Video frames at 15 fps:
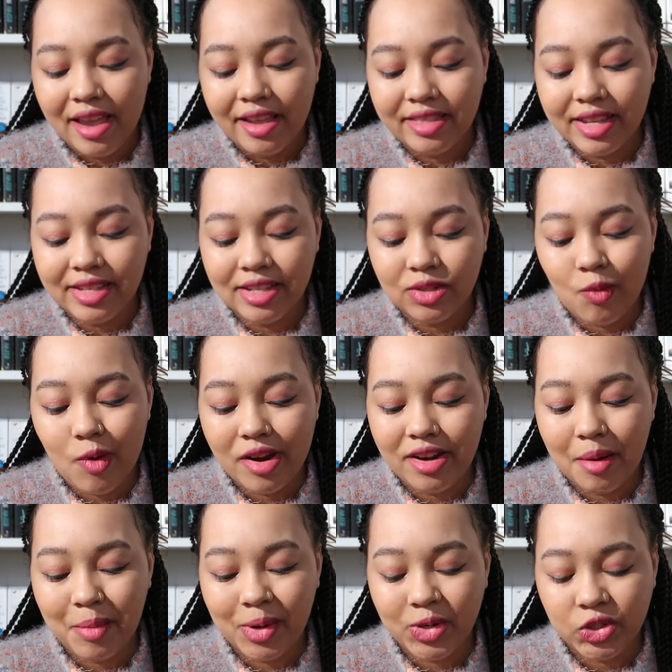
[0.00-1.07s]
This is one
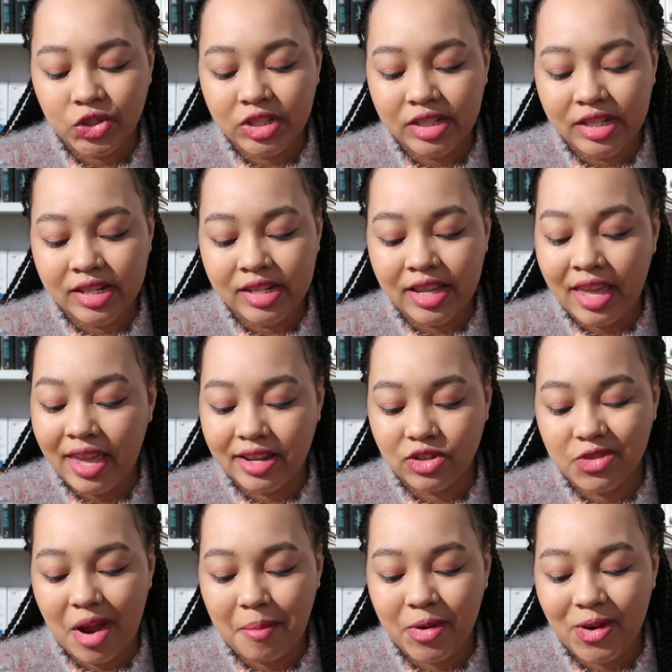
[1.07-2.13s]
number she can't
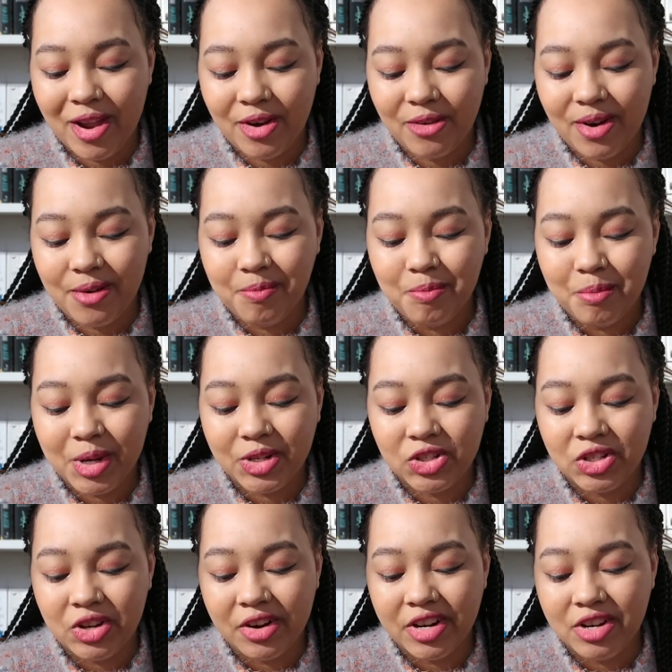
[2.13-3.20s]
wrap her head around, because
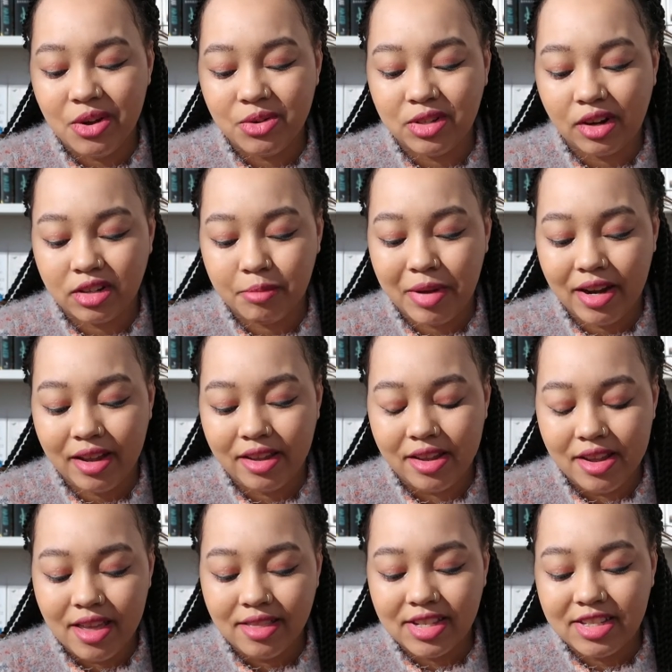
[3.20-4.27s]
she already knows Dr. Penna.
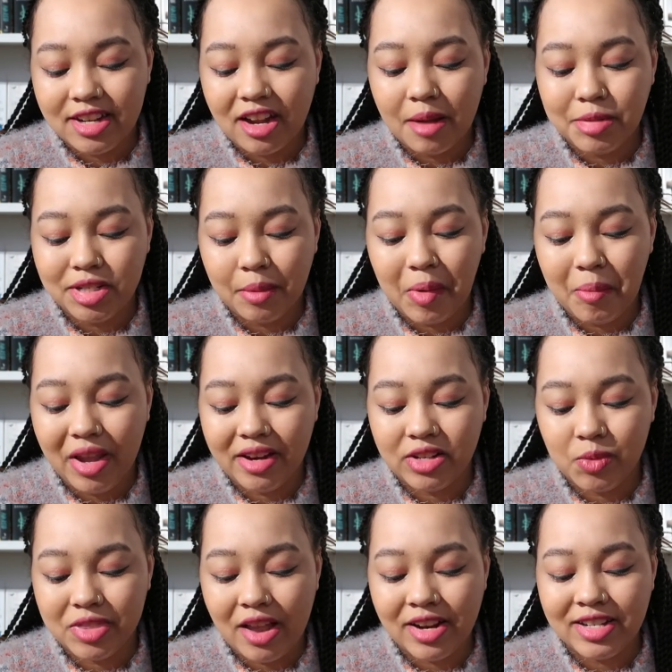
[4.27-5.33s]
The stuck-up, stubborn man is
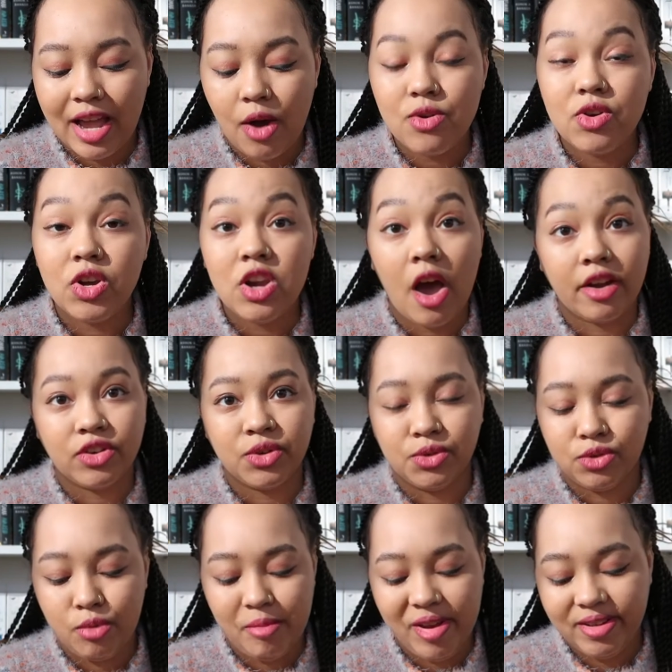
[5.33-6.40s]
without a doubt not her
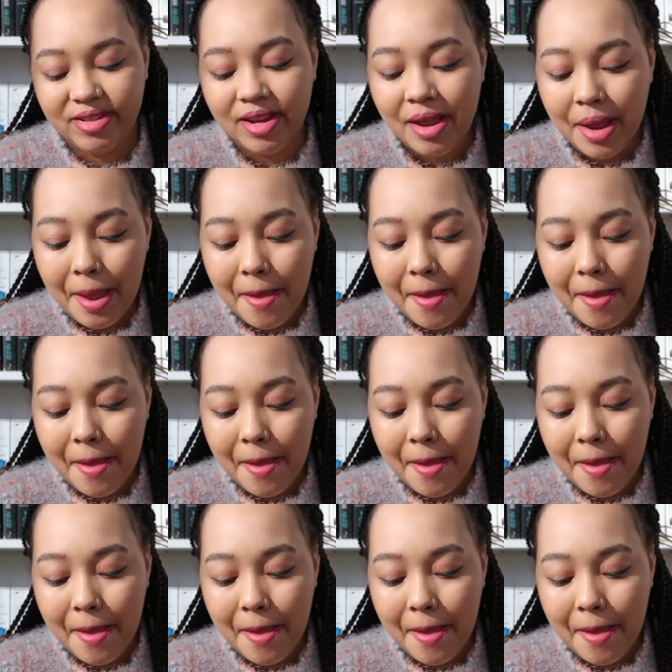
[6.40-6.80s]
soulmate.